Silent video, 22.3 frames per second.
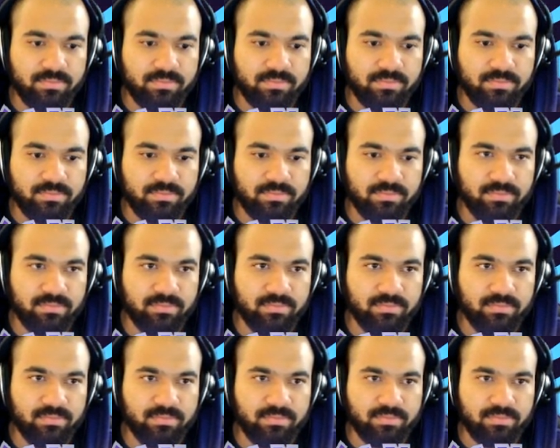
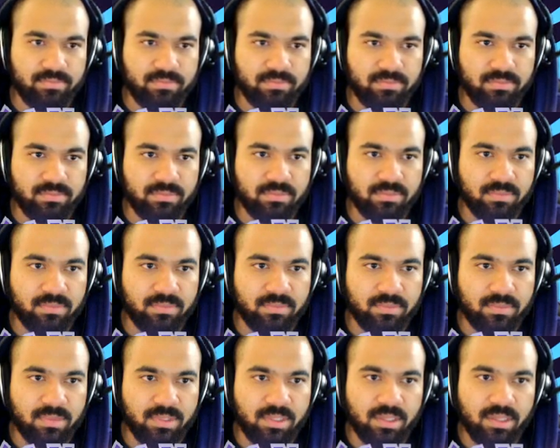Haha.
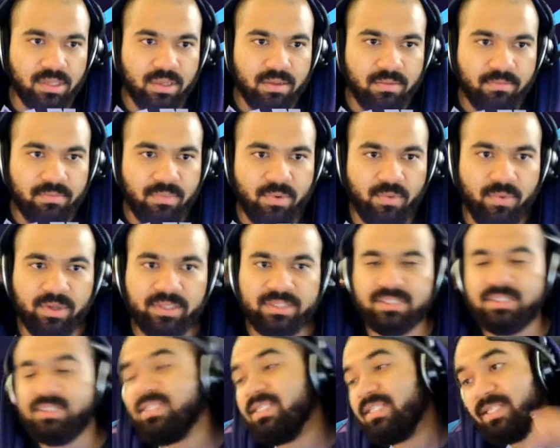But
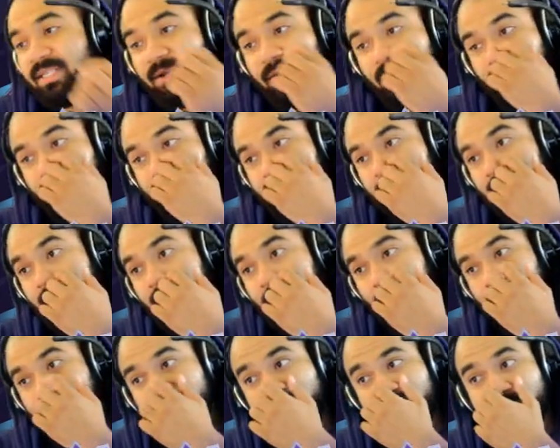what's in this here hotel?
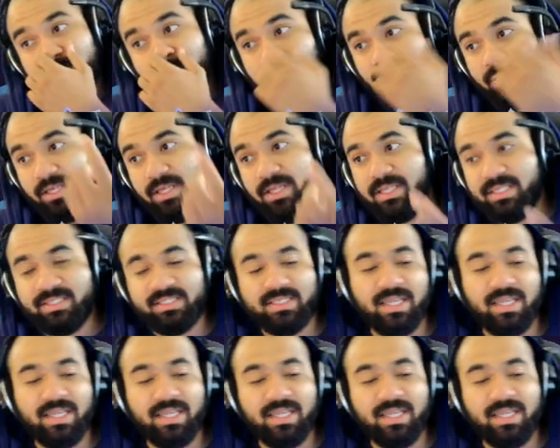This is where Lily's